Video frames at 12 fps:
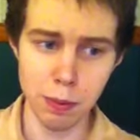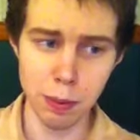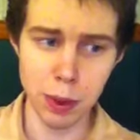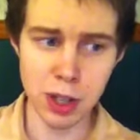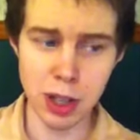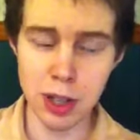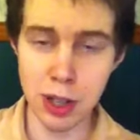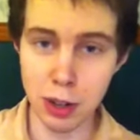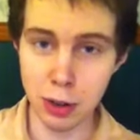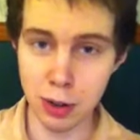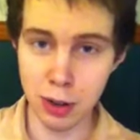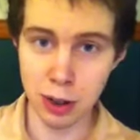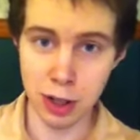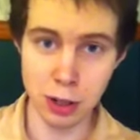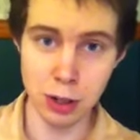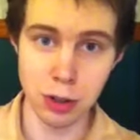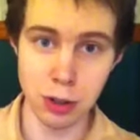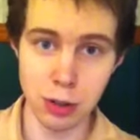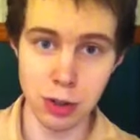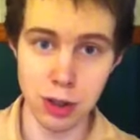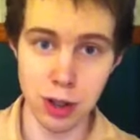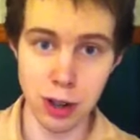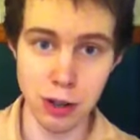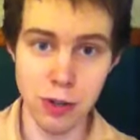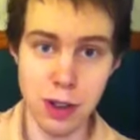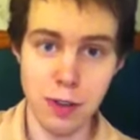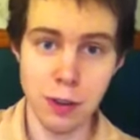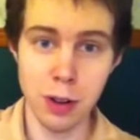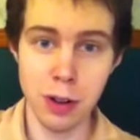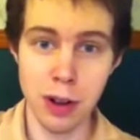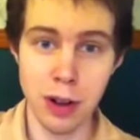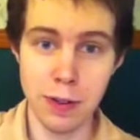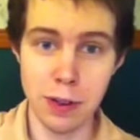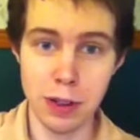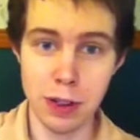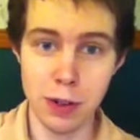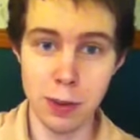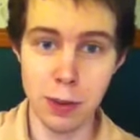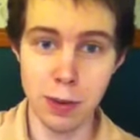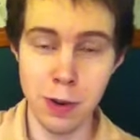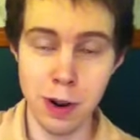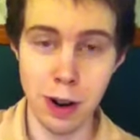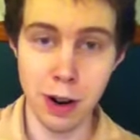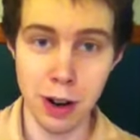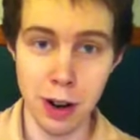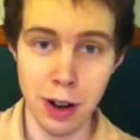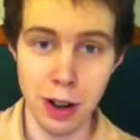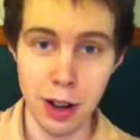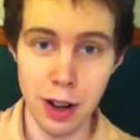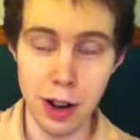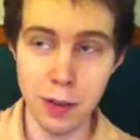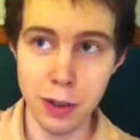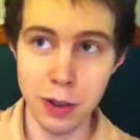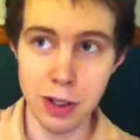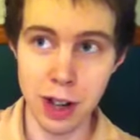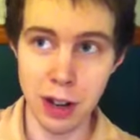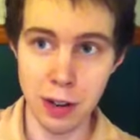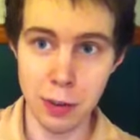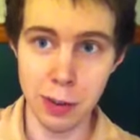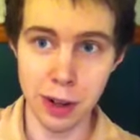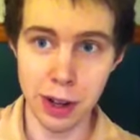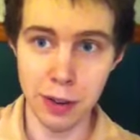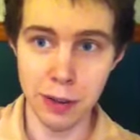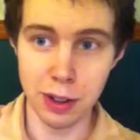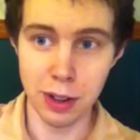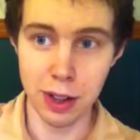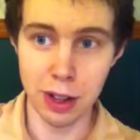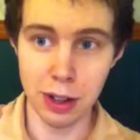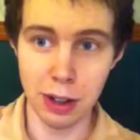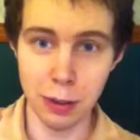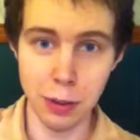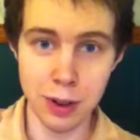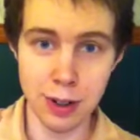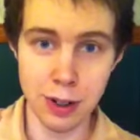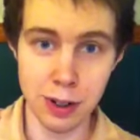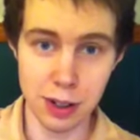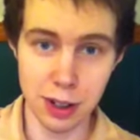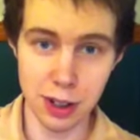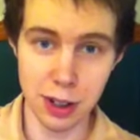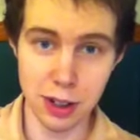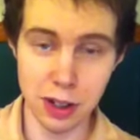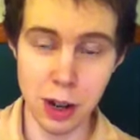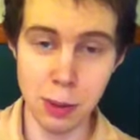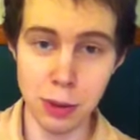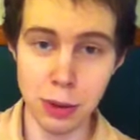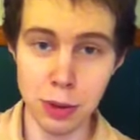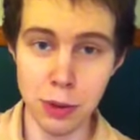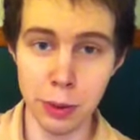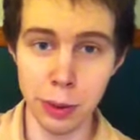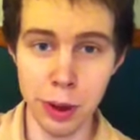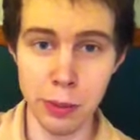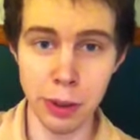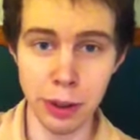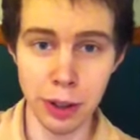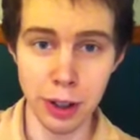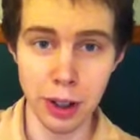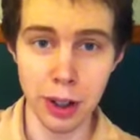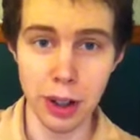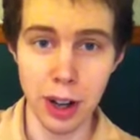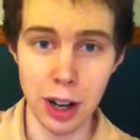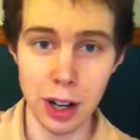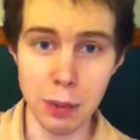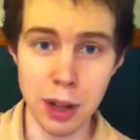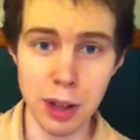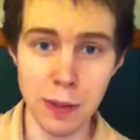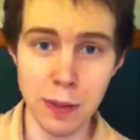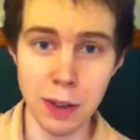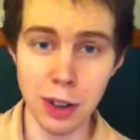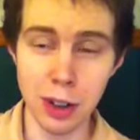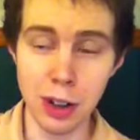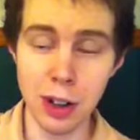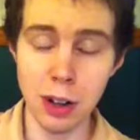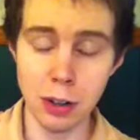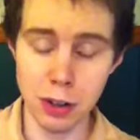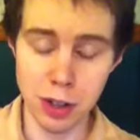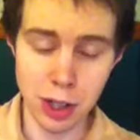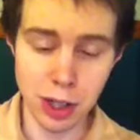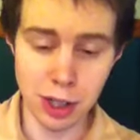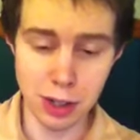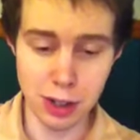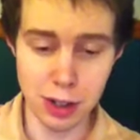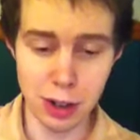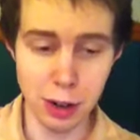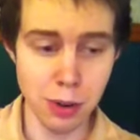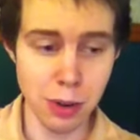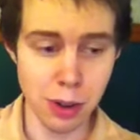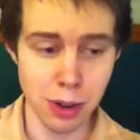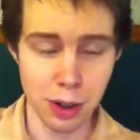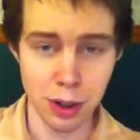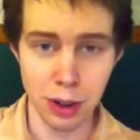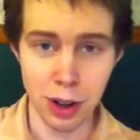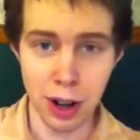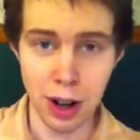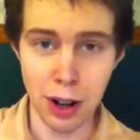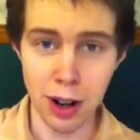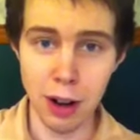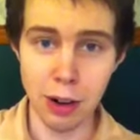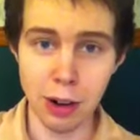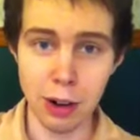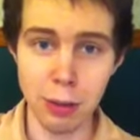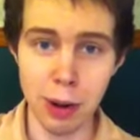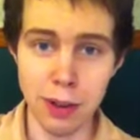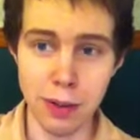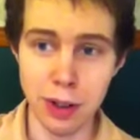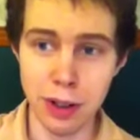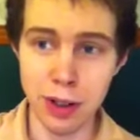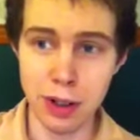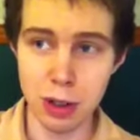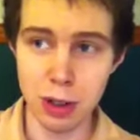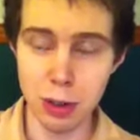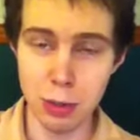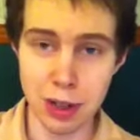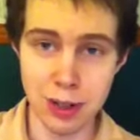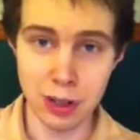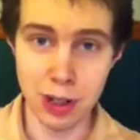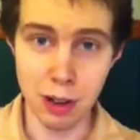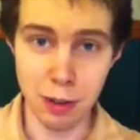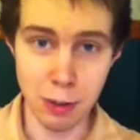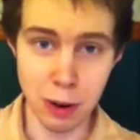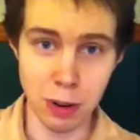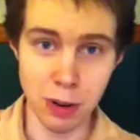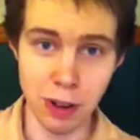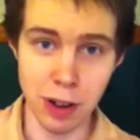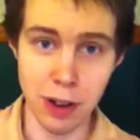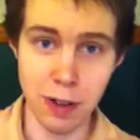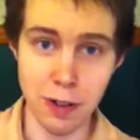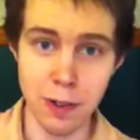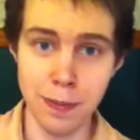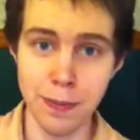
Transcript: Pretend that you're in their shoes and you've never heard any of this stuff before. And if you just tell everybody everything all at once, it's almost overwhelming. And it can make them feel like, oh, geez, you know, how come I've done this to myself my whole life?